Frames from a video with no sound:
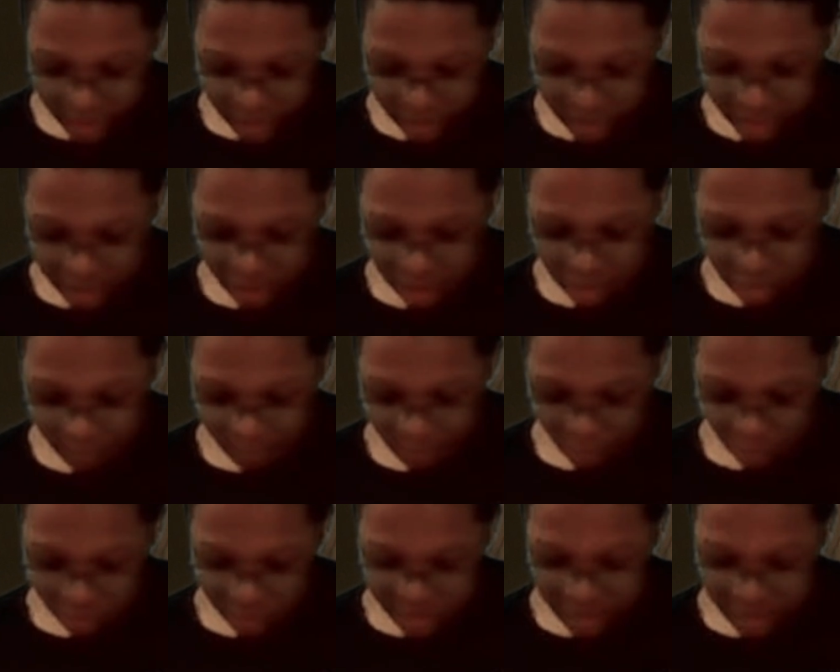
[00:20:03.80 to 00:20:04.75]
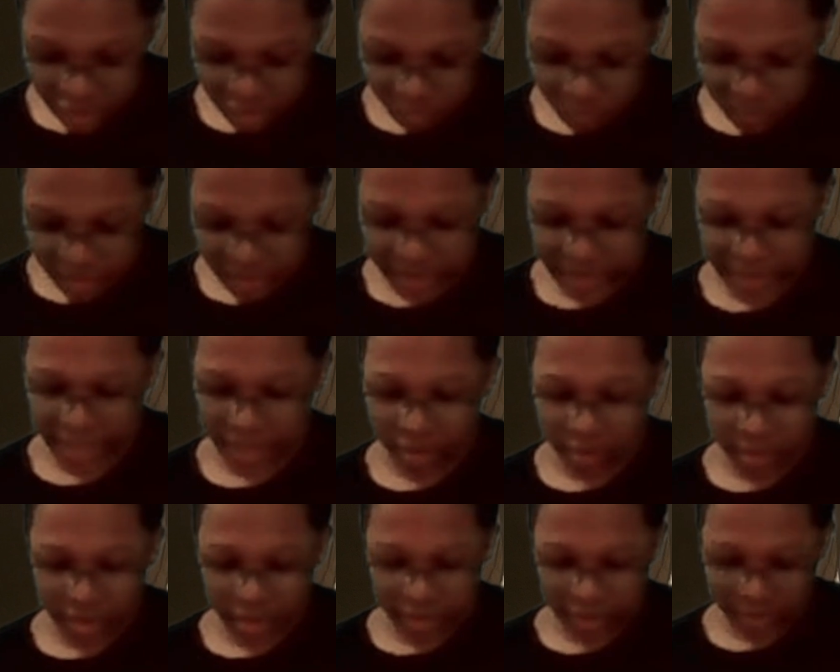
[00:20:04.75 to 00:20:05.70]
colored person's
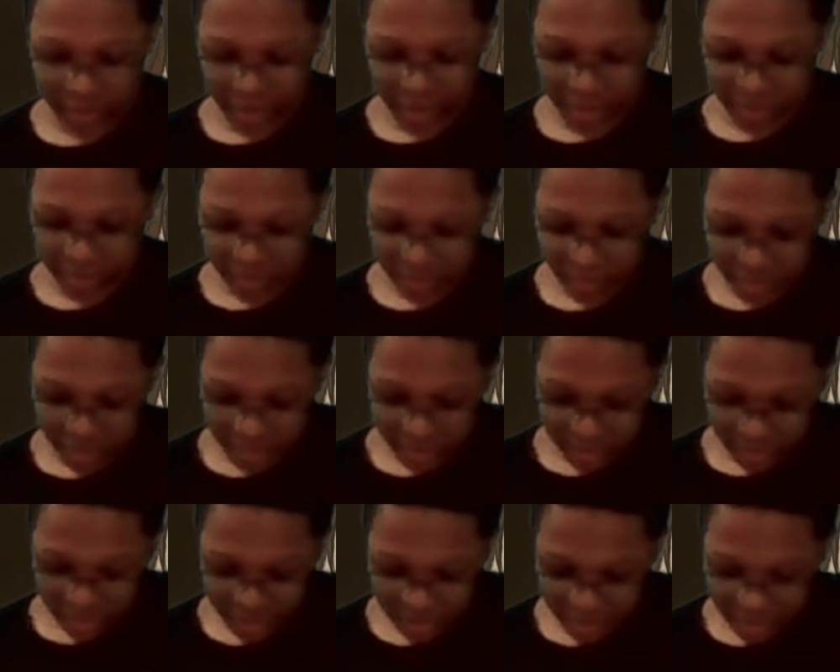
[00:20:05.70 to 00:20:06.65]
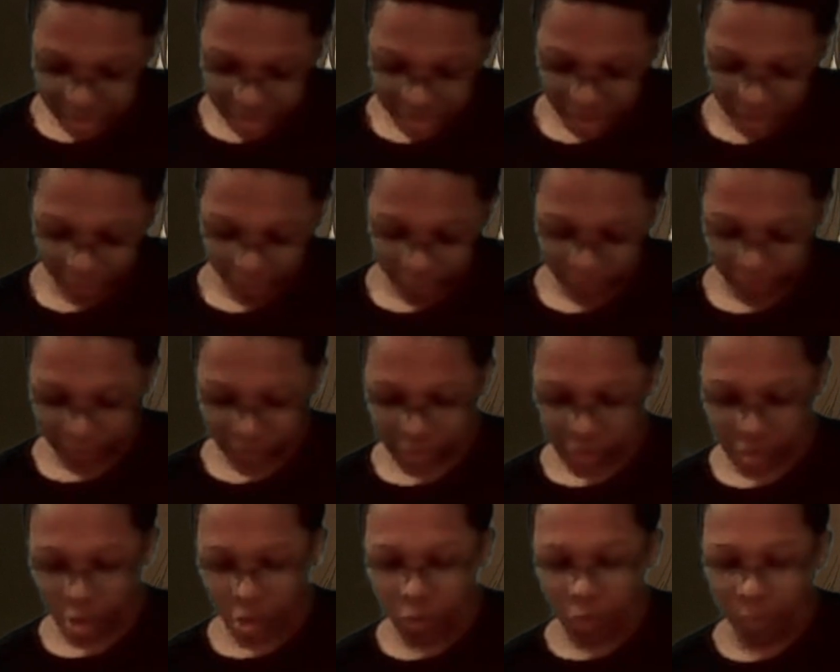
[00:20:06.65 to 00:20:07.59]
mentality has have
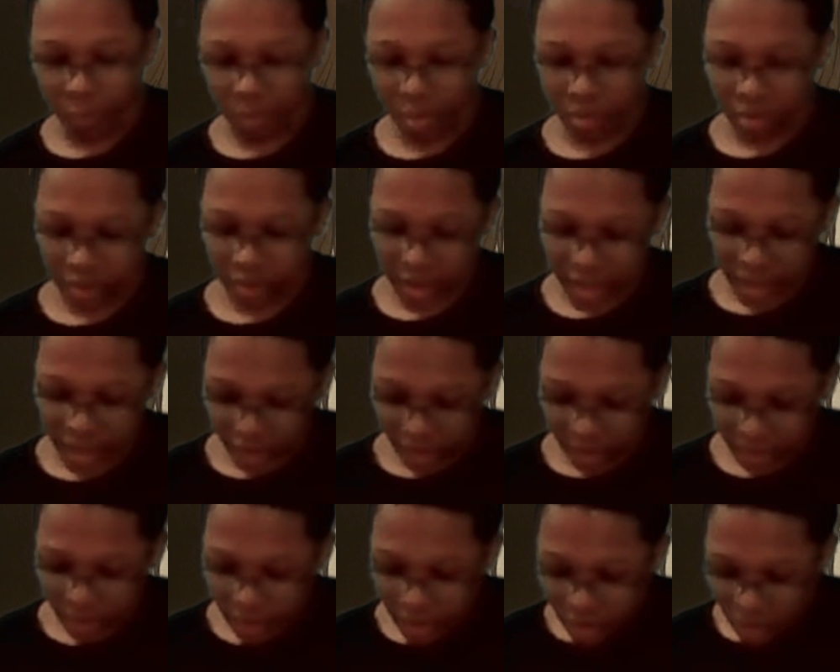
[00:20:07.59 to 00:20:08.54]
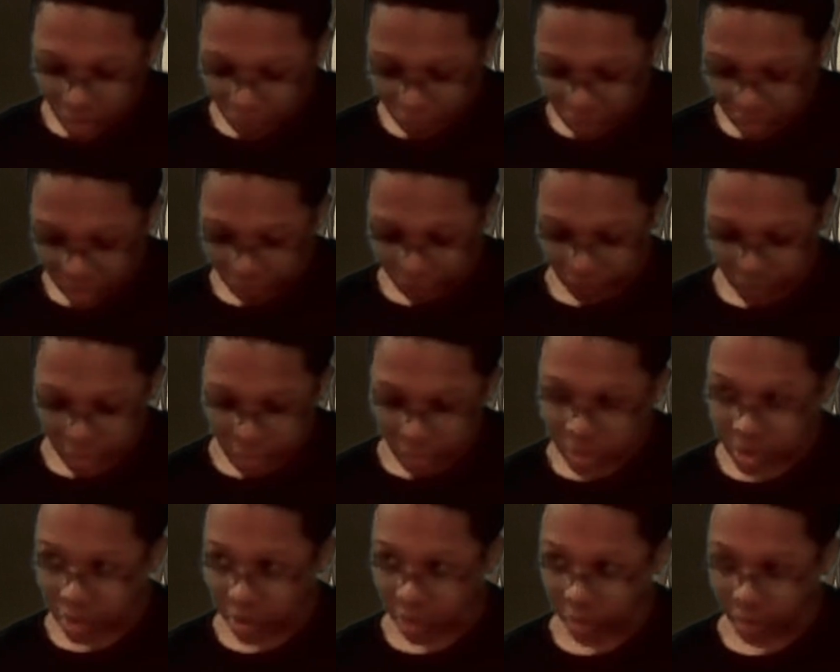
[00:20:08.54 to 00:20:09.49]
no plan for the
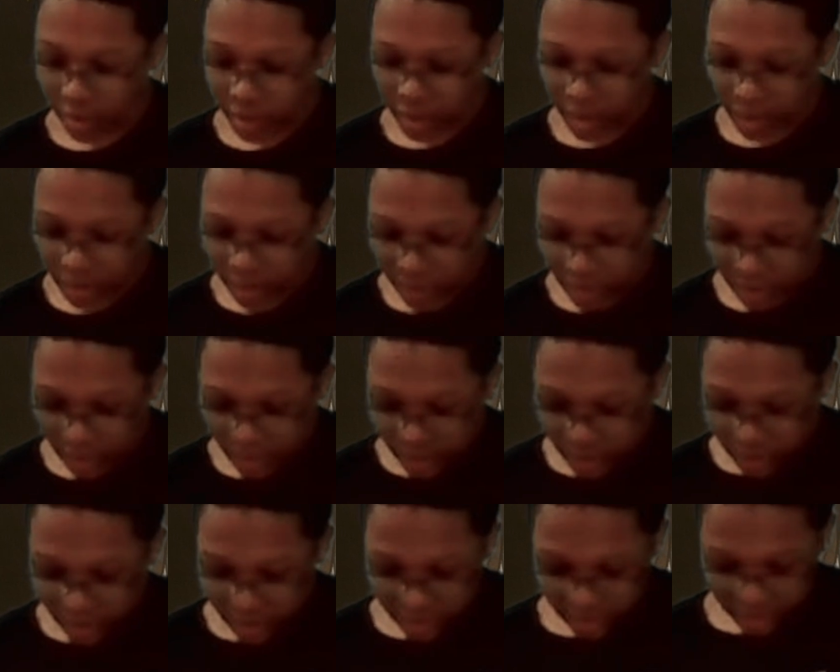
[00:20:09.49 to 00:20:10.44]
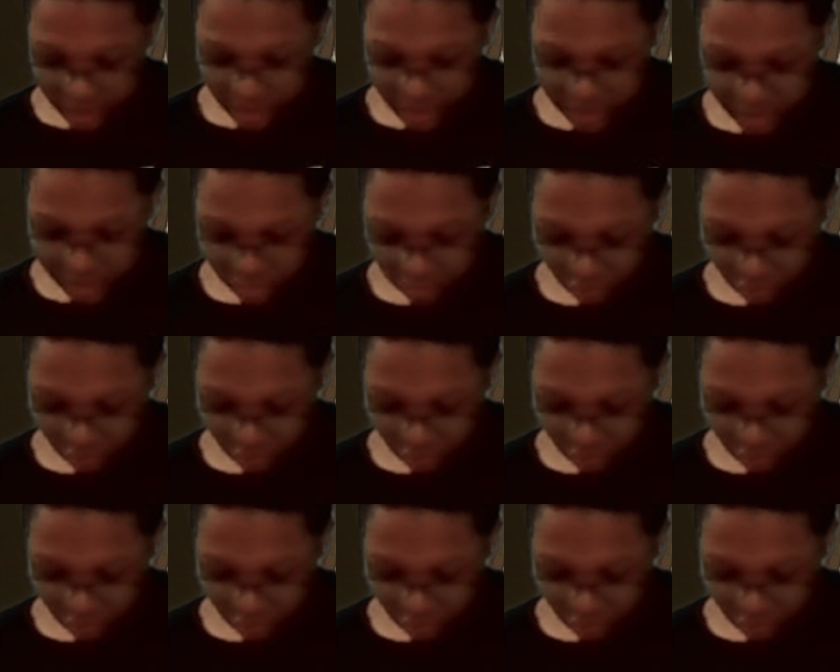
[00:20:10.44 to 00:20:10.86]
future, just to